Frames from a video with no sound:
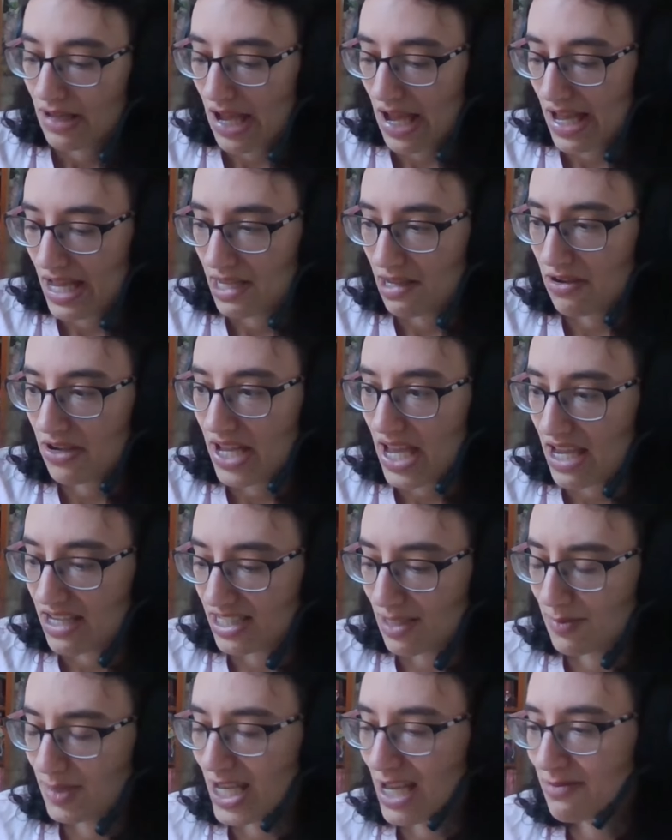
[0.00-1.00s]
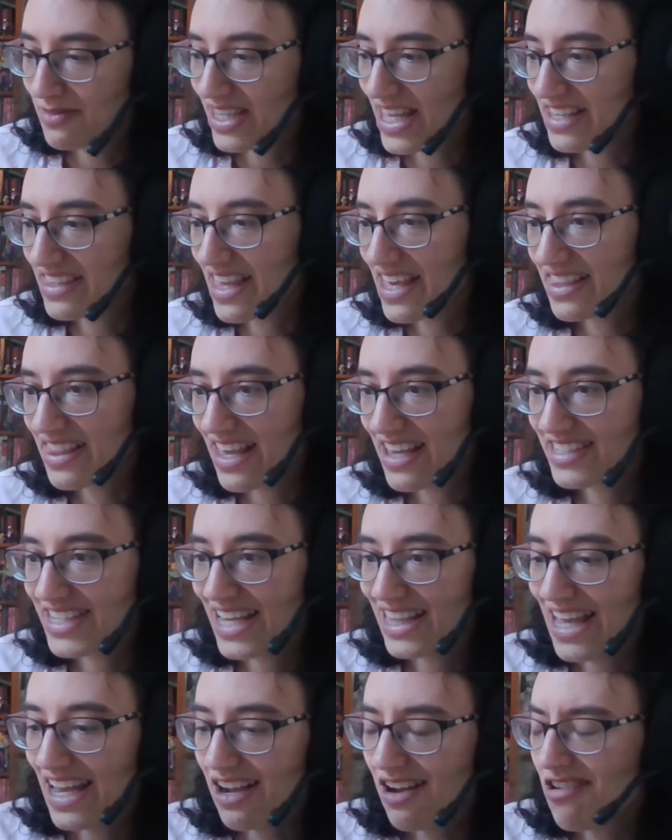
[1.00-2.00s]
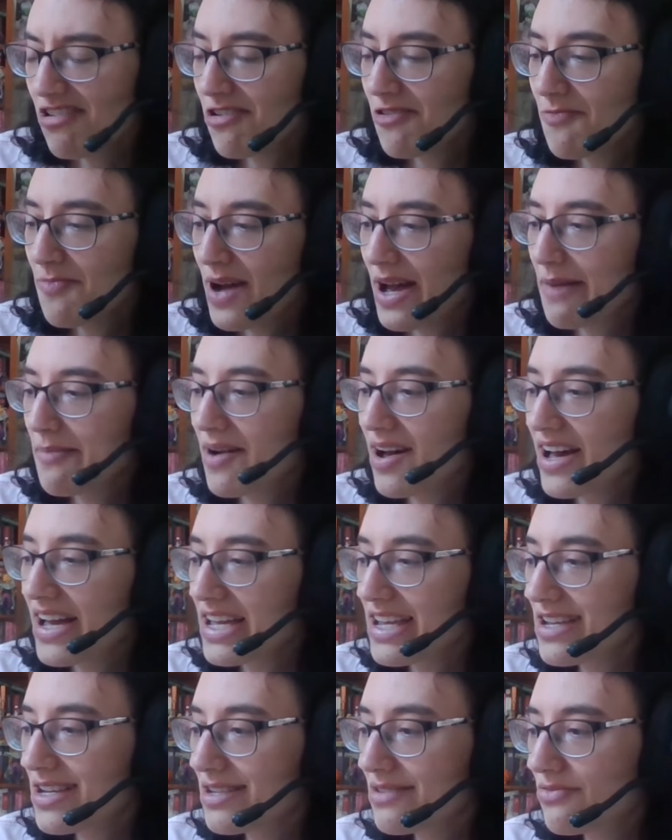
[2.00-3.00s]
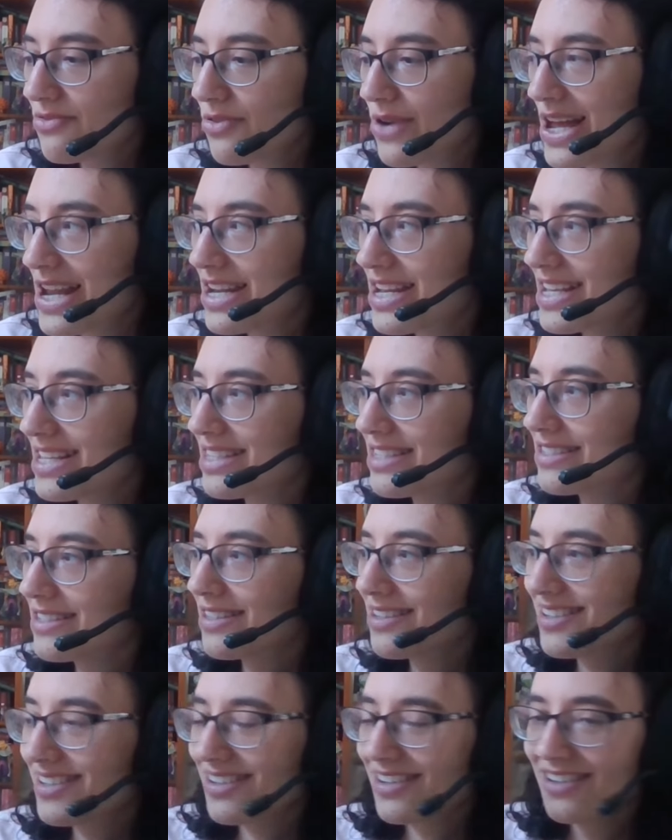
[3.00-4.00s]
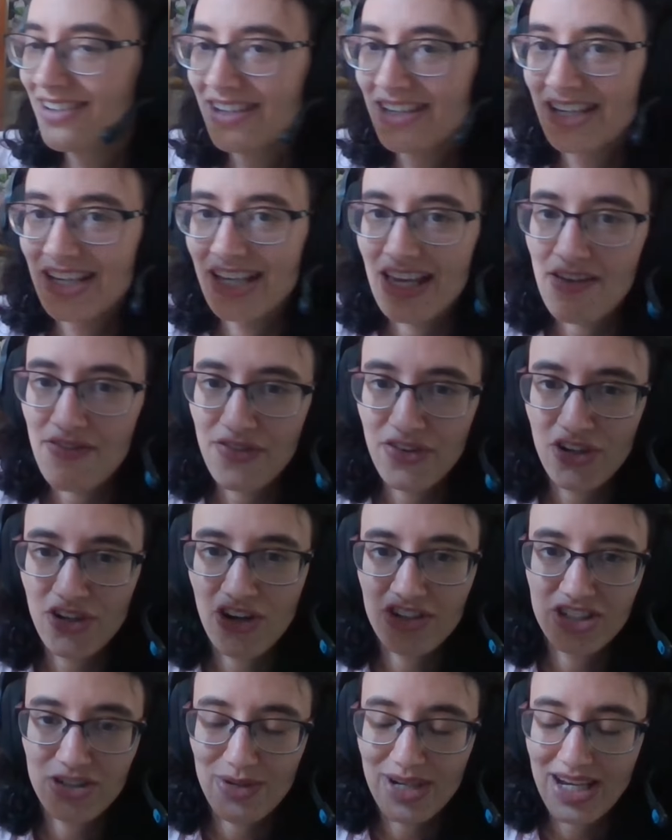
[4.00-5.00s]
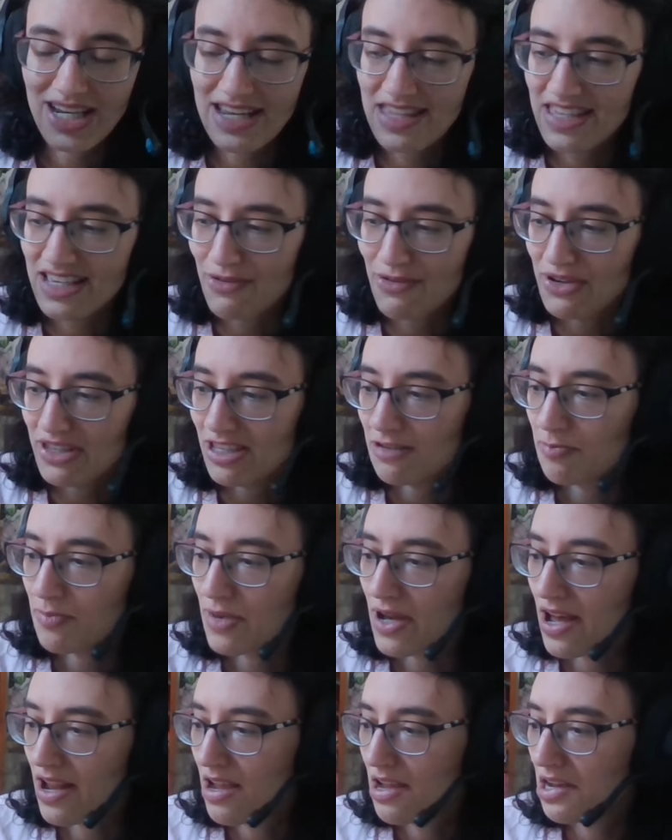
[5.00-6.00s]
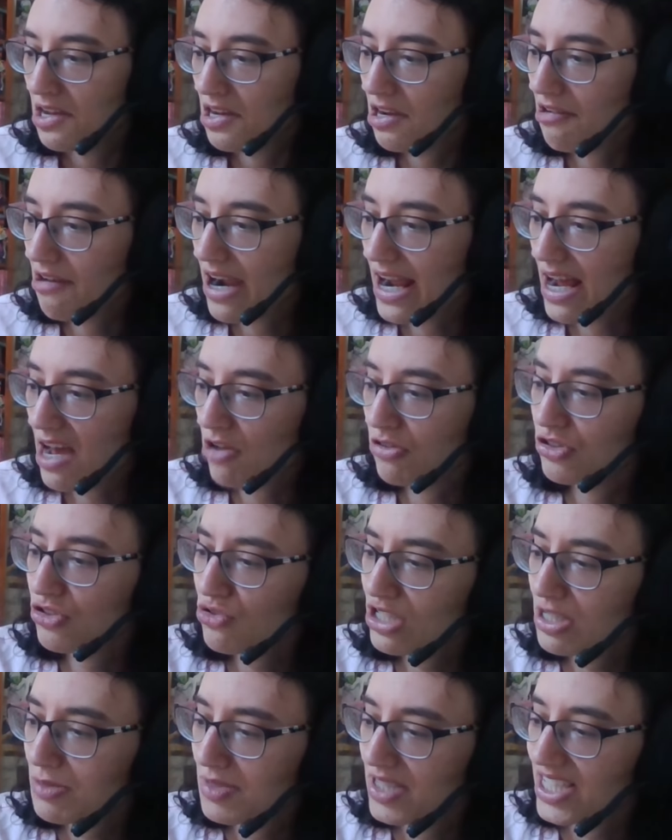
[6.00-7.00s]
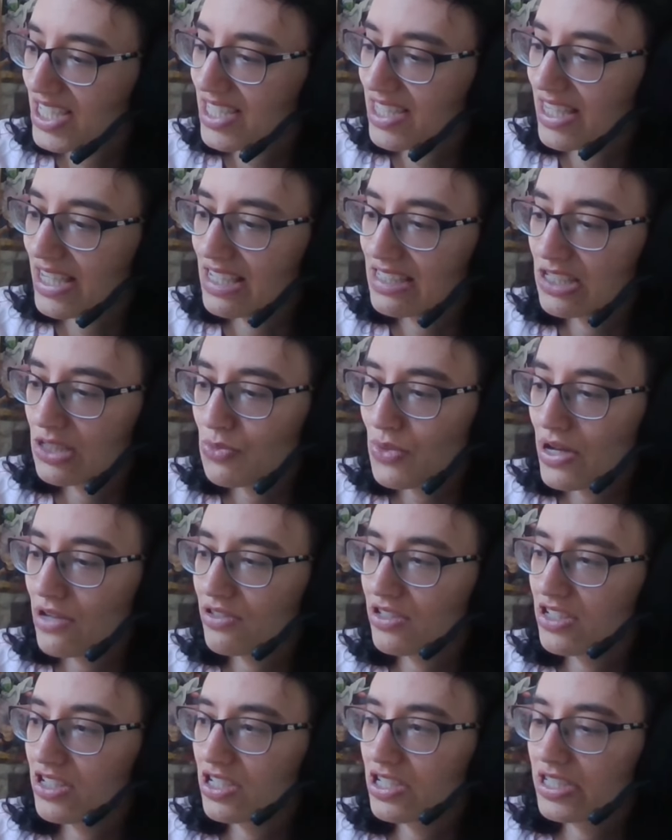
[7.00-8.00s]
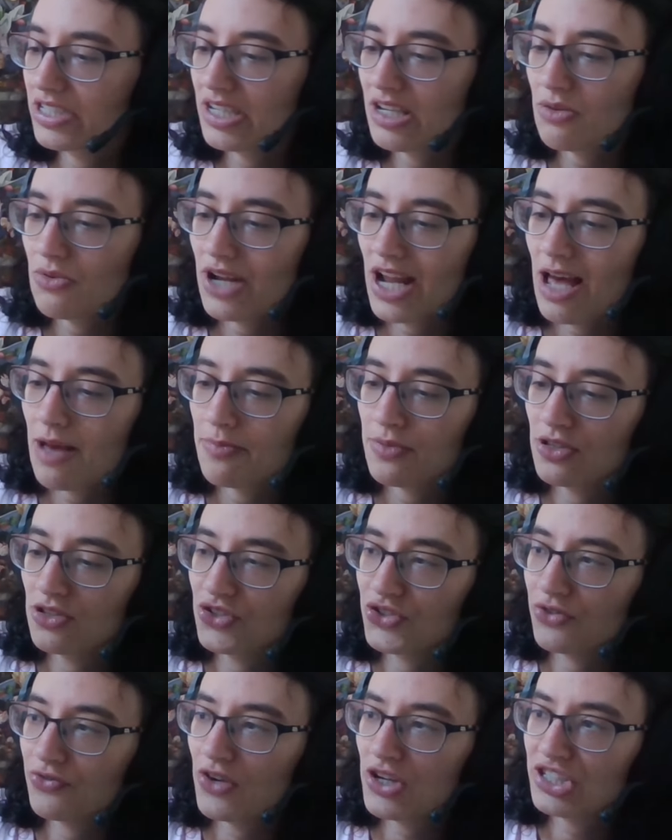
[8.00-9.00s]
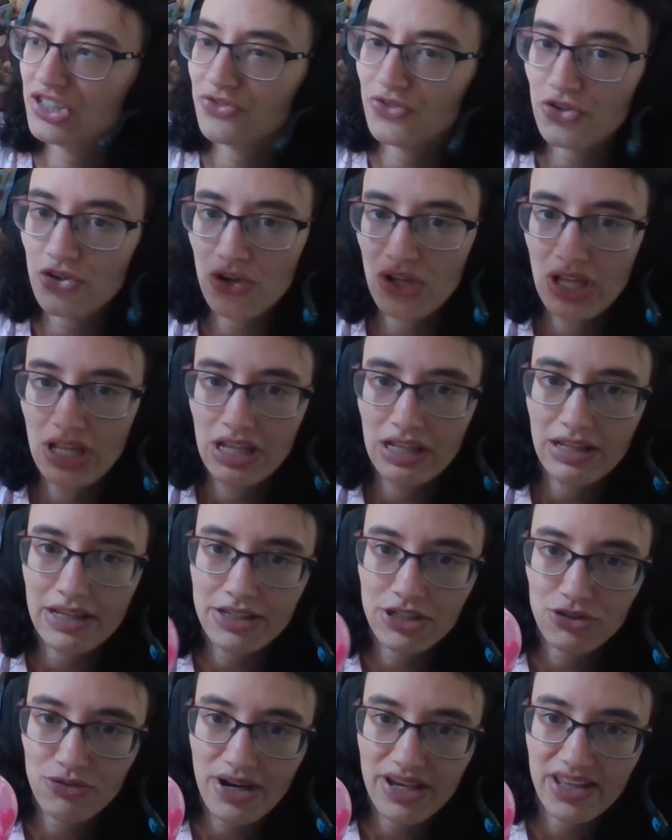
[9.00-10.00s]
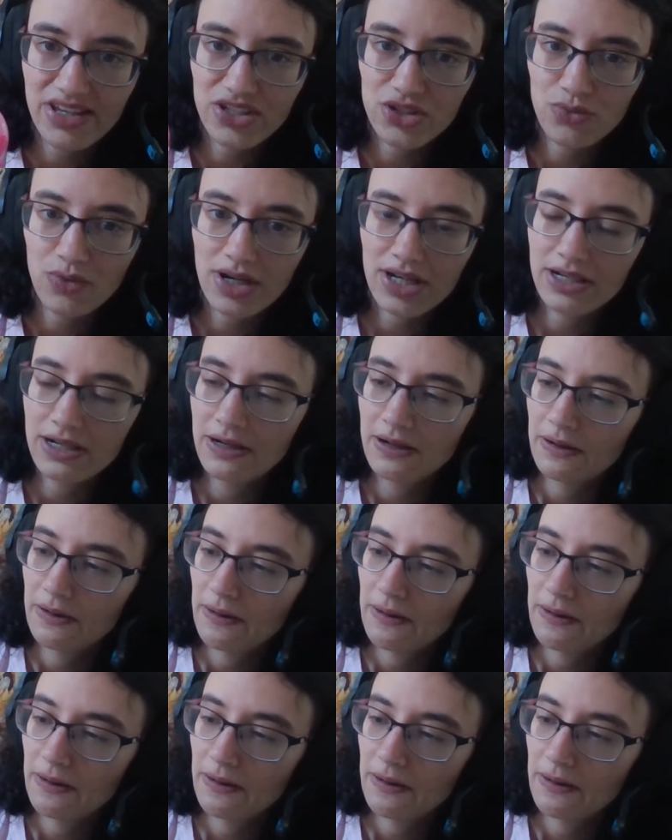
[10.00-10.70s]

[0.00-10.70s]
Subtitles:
Okay, sometimes they say like, oh, bye bye when it's if you're not doing anything with it. But all right, I'll do some of these things as well to see what happens. So first of all, let's try this one.